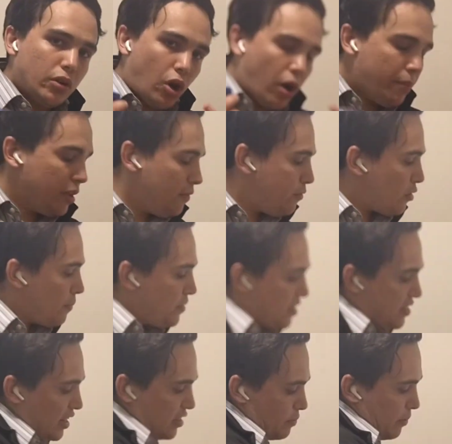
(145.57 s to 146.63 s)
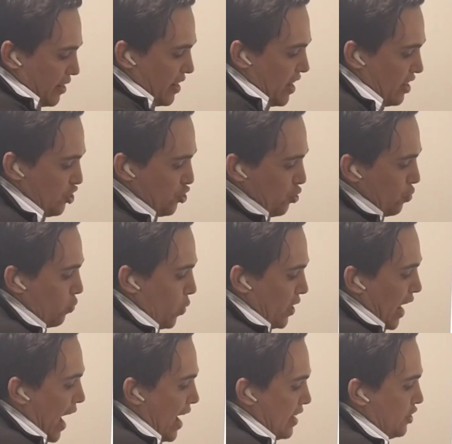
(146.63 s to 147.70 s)
coming from this explanation,
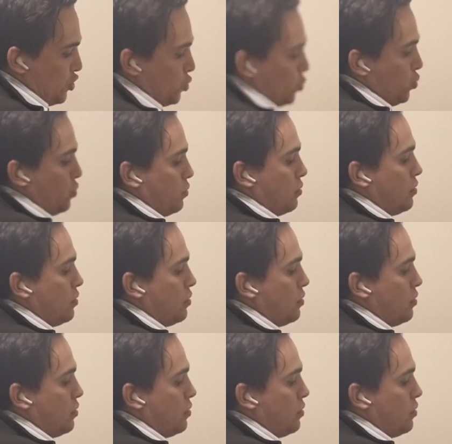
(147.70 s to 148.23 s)
what I do